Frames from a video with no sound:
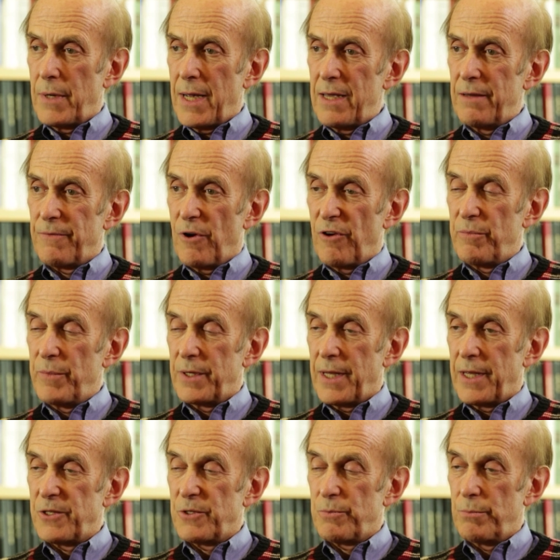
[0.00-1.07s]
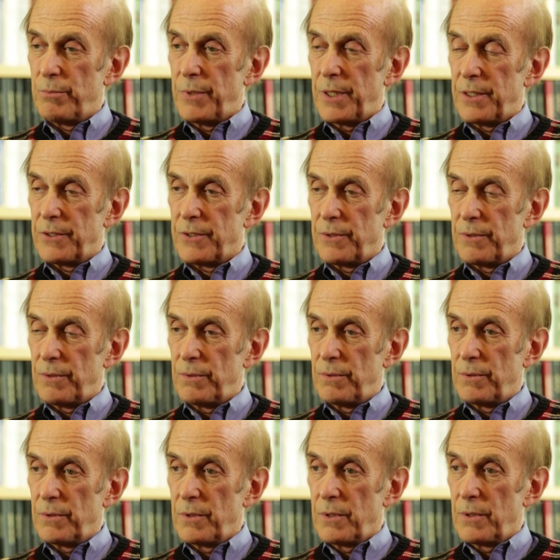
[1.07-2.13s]
my involvement has been
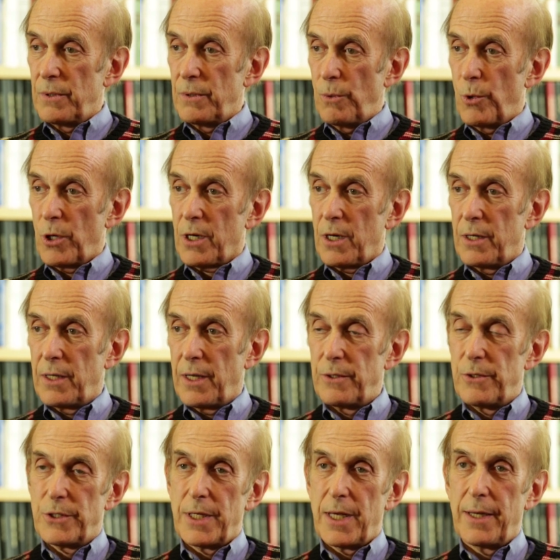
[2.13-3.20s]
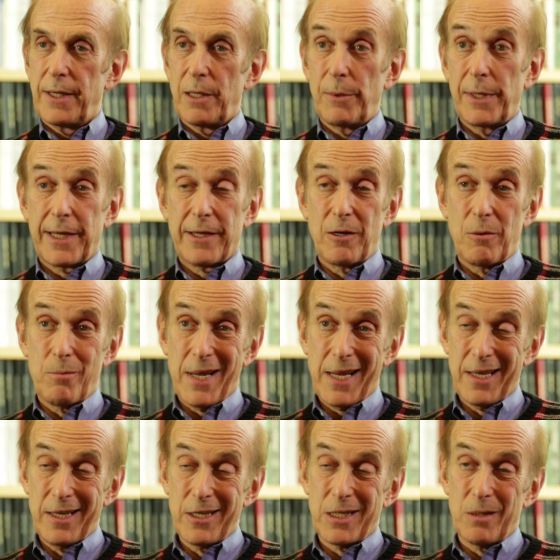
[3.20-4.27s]
to work on understanding the molecular
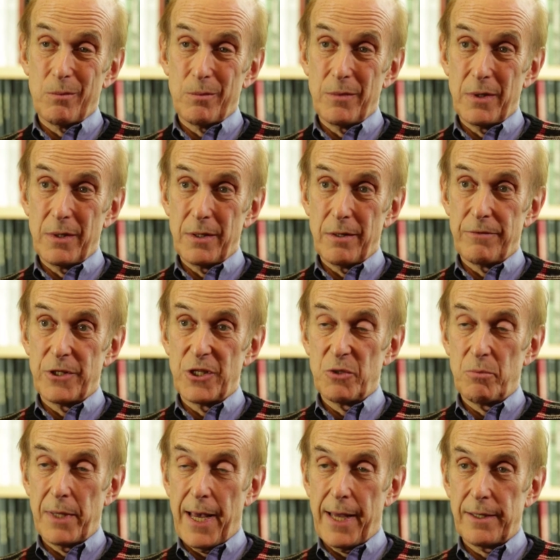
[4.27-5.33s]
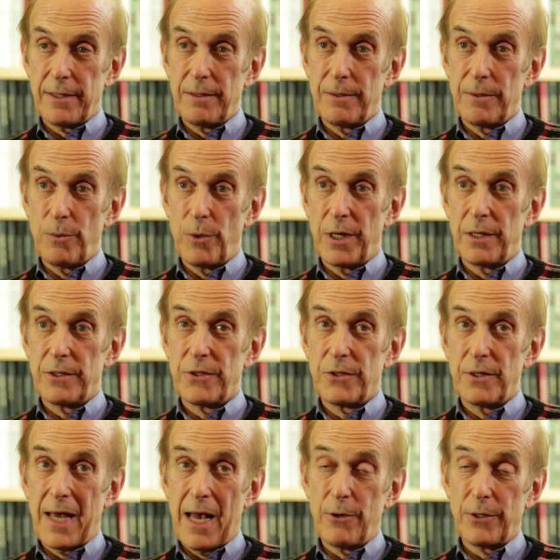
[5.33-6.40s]
mechanism of cisplatin,
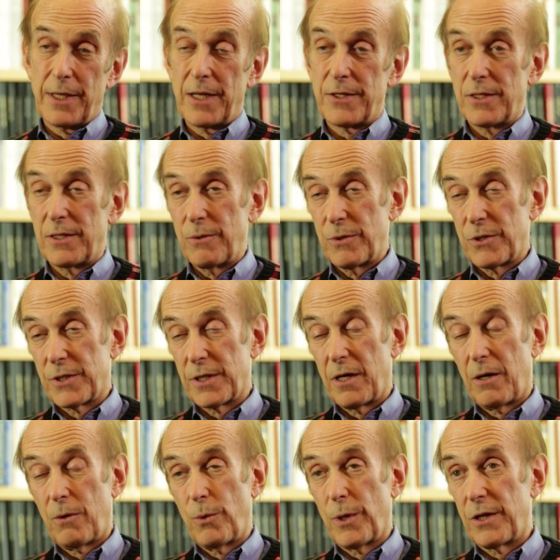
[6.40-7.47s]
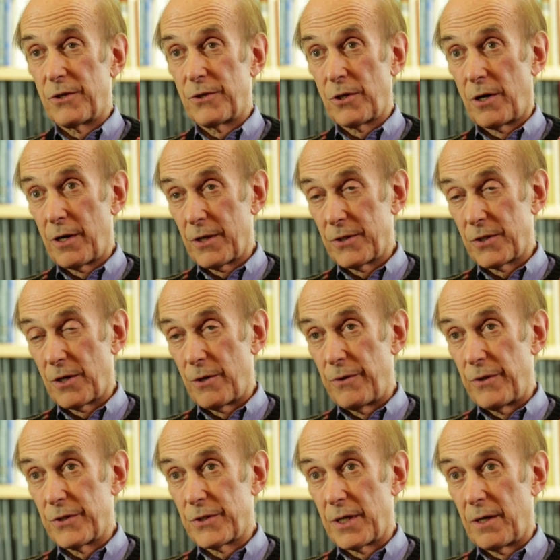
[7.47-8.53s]
how it gets into a cell, what its targets are
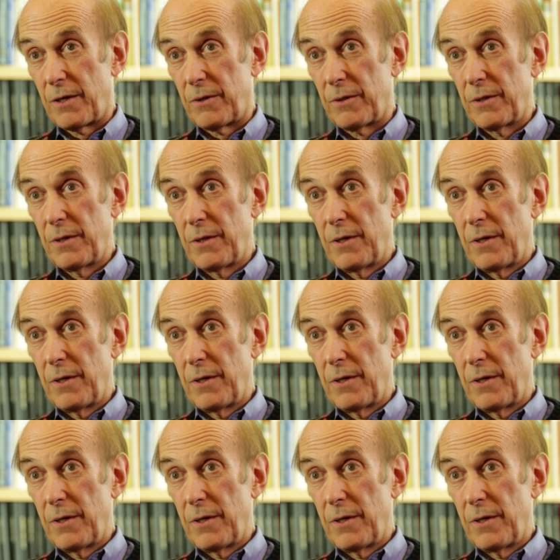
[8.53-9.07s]
in the cell,